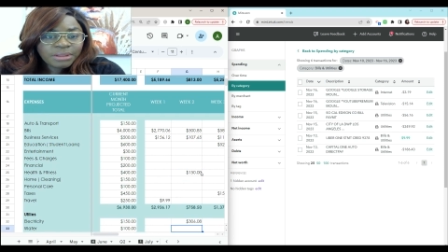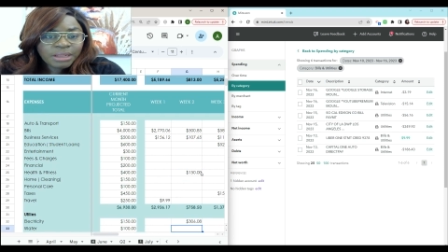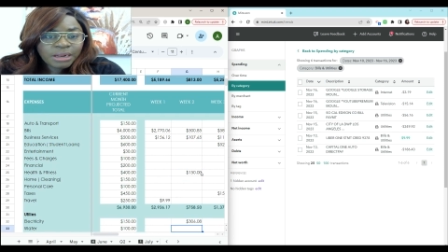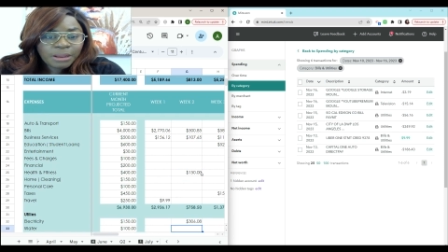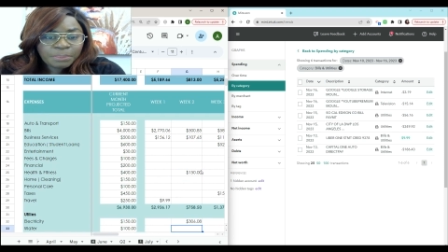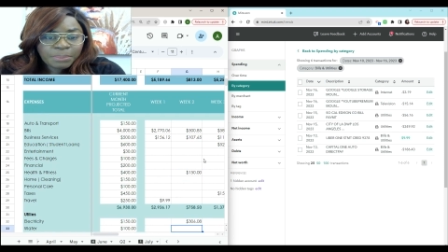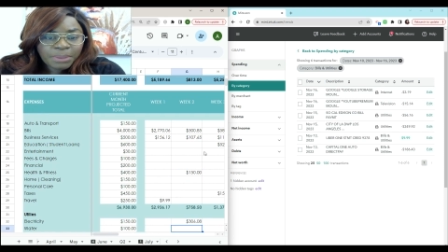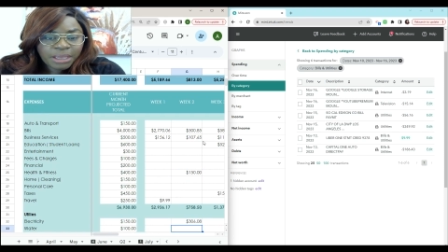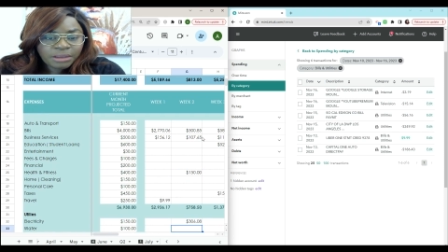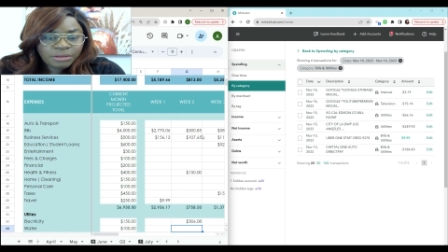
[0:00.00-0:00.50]
that
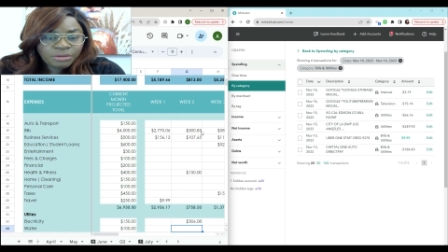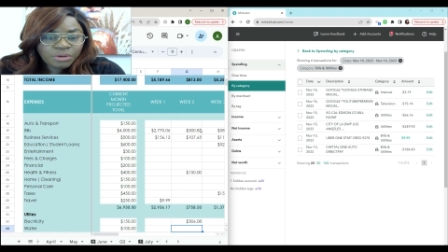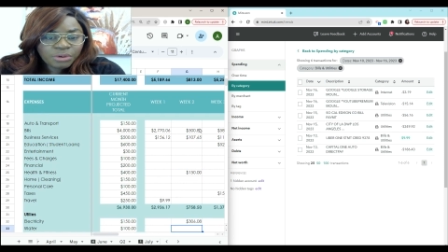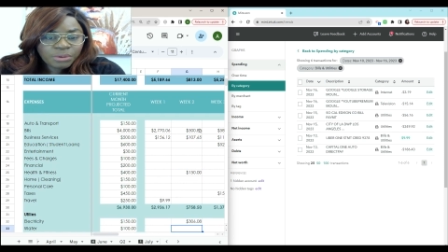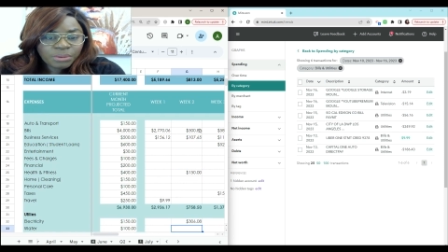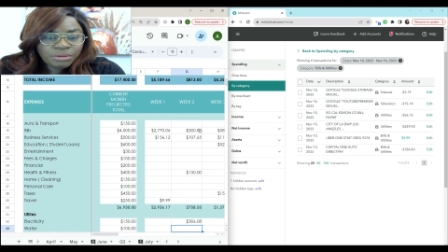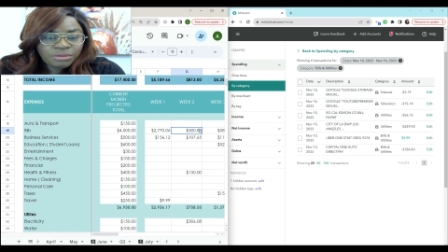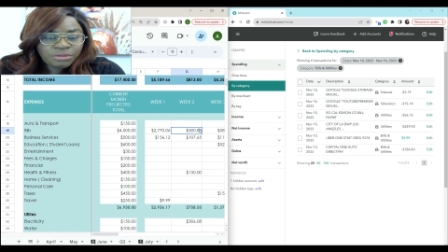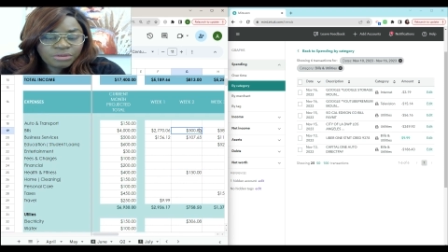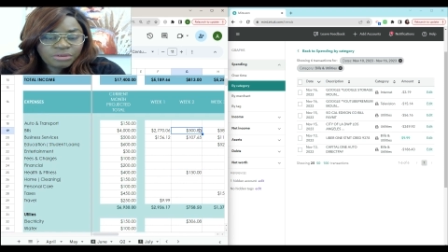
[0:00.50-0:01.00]
I paid
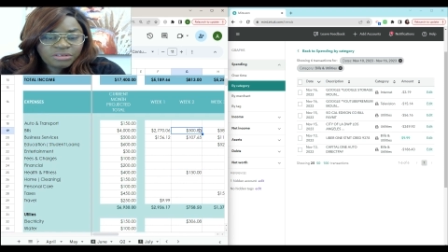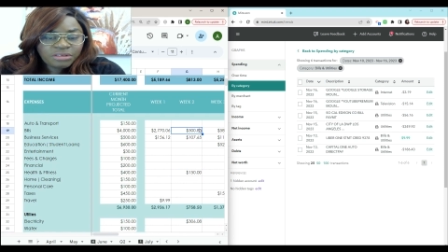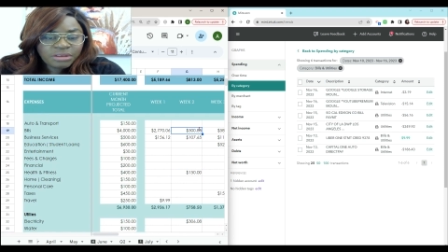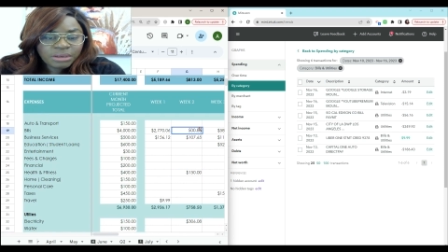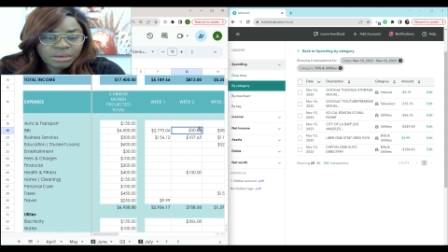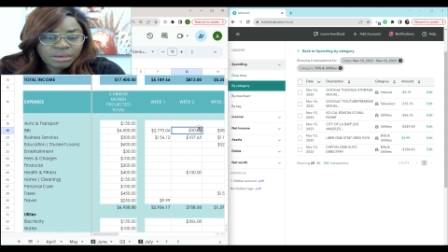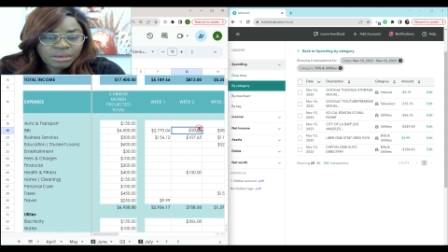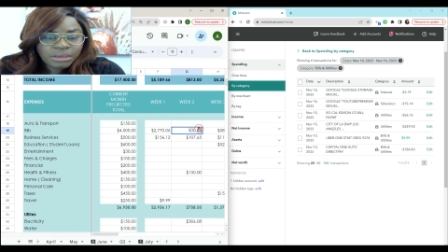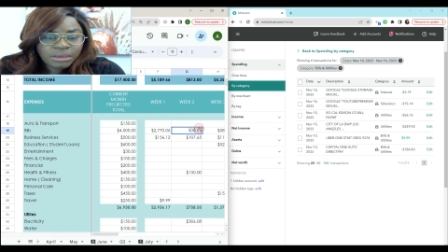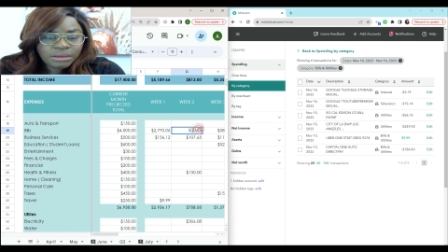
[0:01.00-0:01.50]
towards
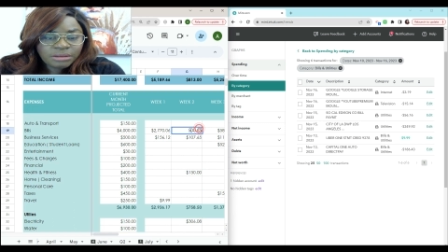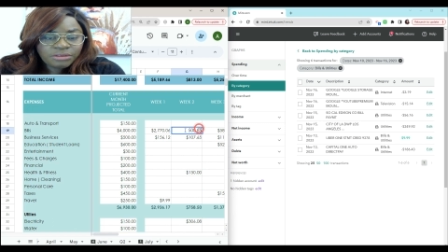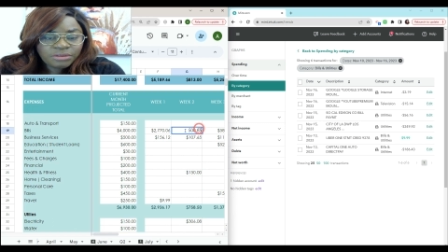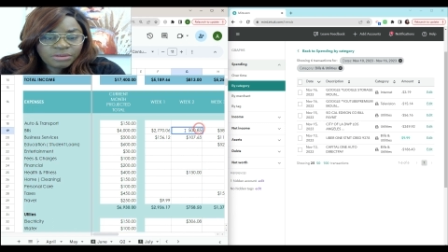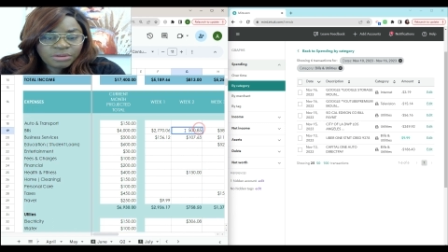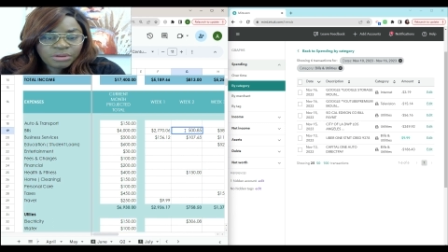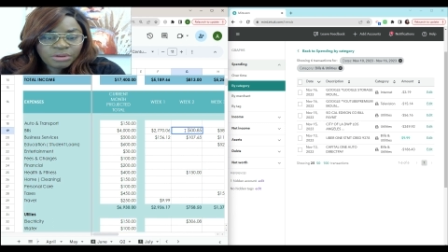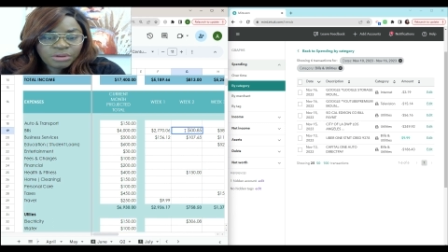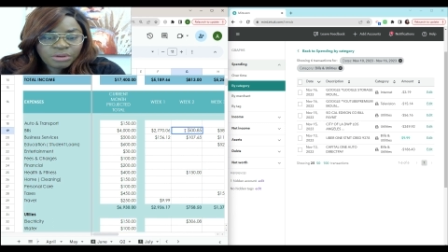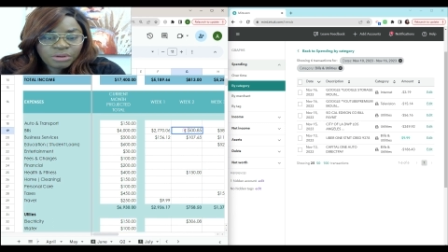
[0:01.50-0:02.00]
utilities.